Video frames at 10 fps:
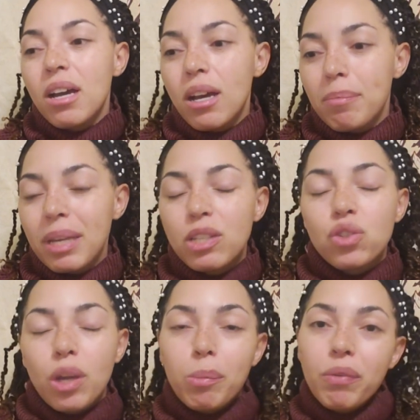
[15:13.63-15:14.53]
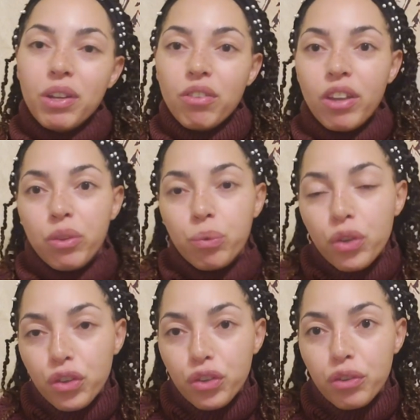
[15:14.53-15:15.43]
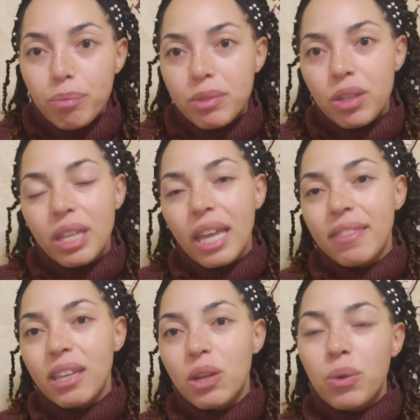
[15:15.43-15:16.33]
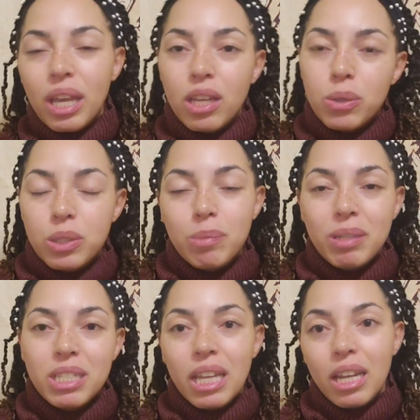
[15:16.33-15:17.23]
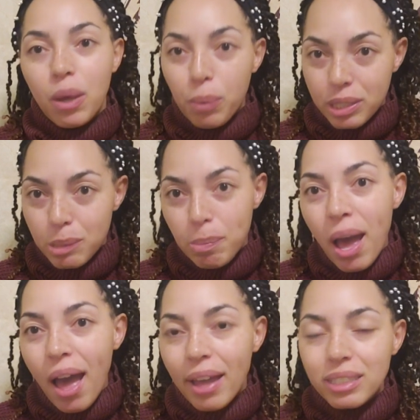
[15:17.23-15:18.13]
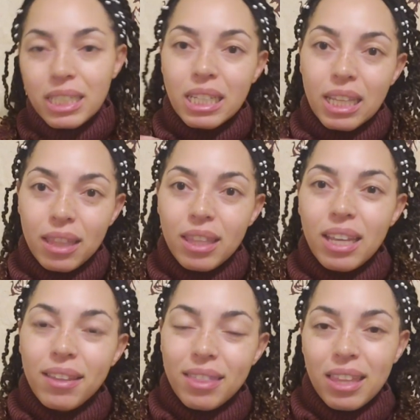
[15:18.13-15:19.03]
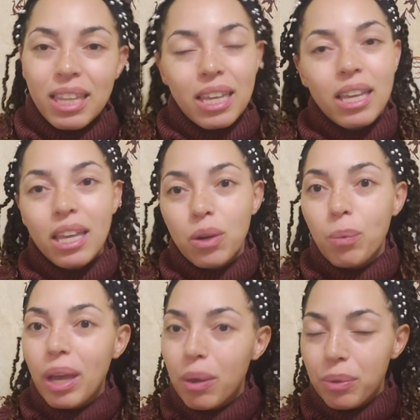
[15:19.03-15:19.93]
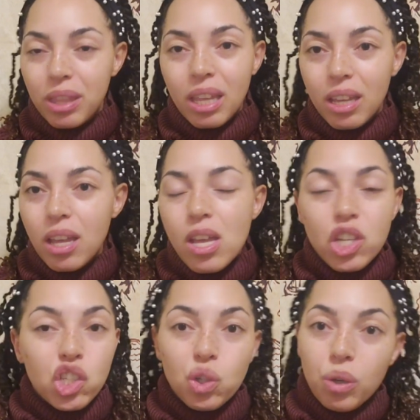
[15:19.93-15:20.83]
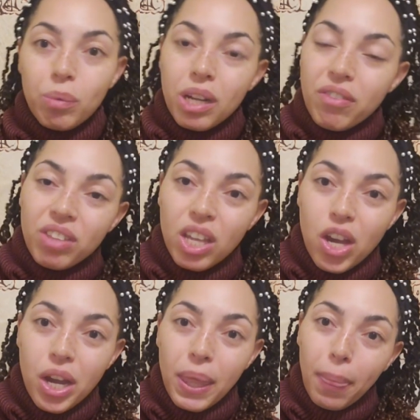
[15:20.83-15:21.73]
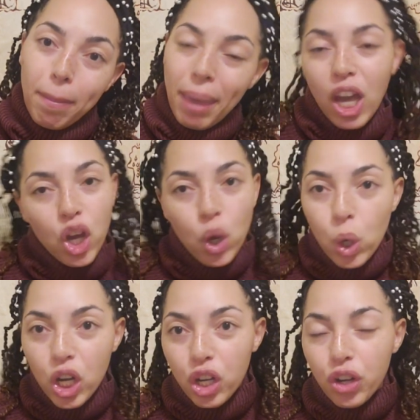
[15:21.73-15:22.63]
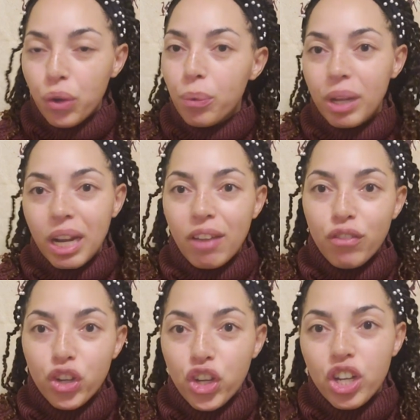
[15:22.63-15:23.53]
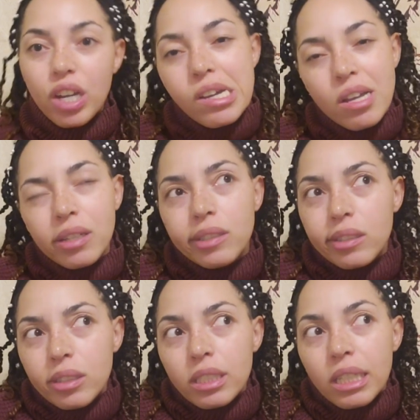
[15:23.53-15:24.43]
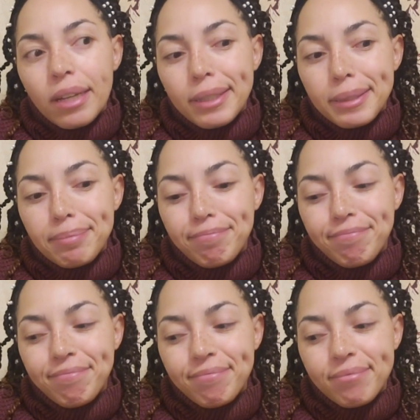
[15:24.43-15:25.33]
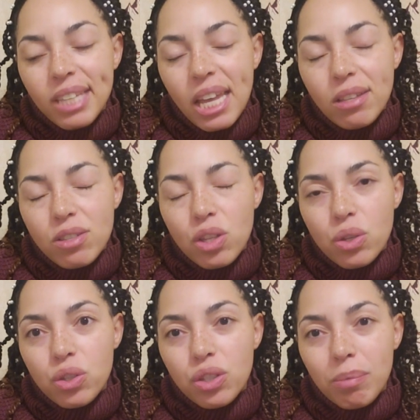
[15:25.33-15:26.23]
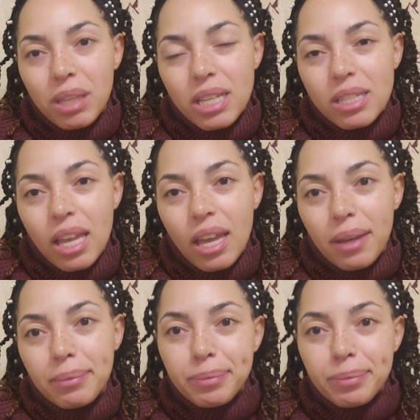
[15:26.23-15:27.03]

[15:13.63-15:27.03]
making sure I'm moving around the room so that they don't get used to me standing in one spot and then think that they can get away with like doing whatever they are in the back corner or whatever. Yeah, so those are some things I